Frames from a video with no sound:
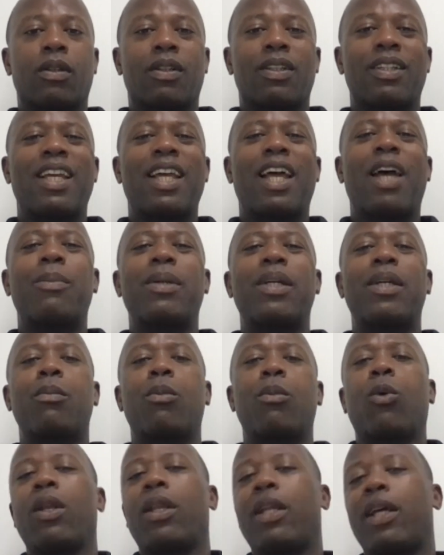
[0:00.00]
Yeah, I mean,
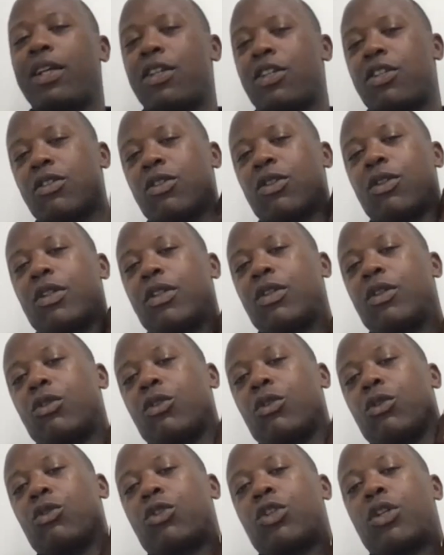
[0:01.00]
more or less,
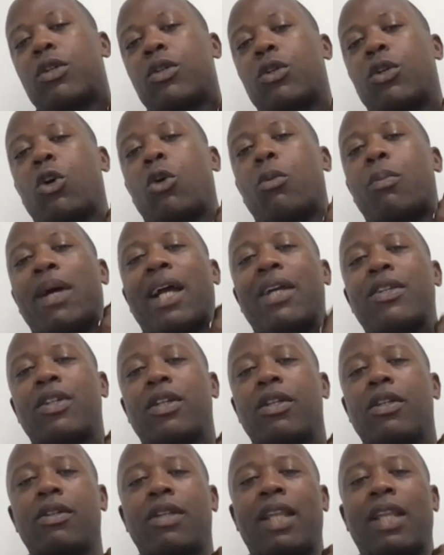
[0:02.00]
you go back
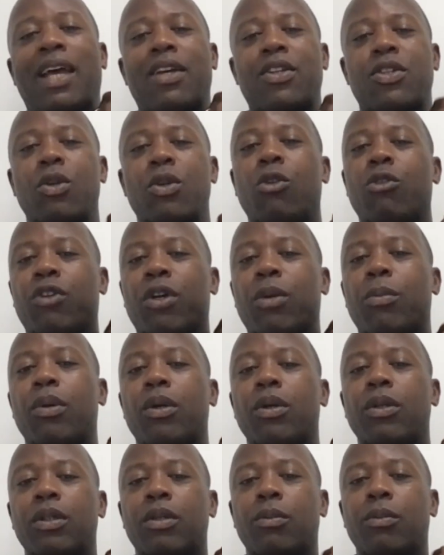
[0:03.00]
to last
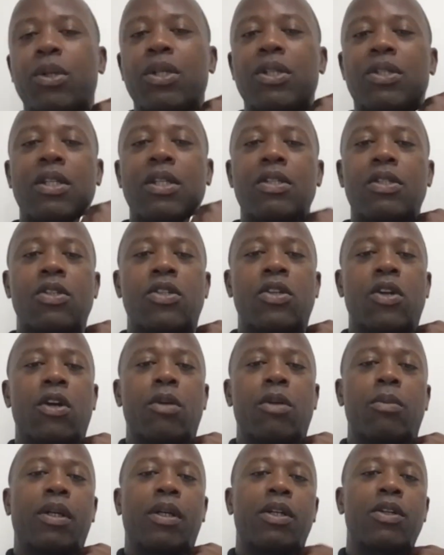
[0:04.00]
November preseason
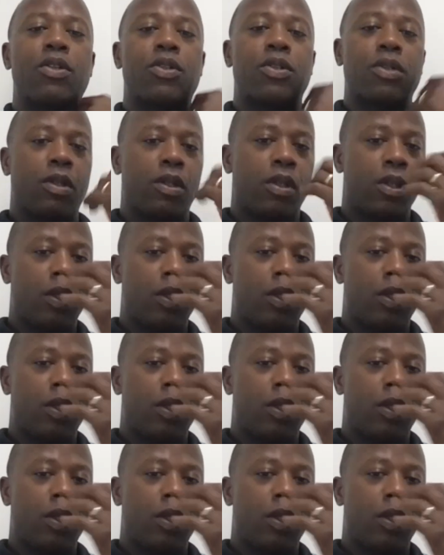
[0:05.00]
tournament because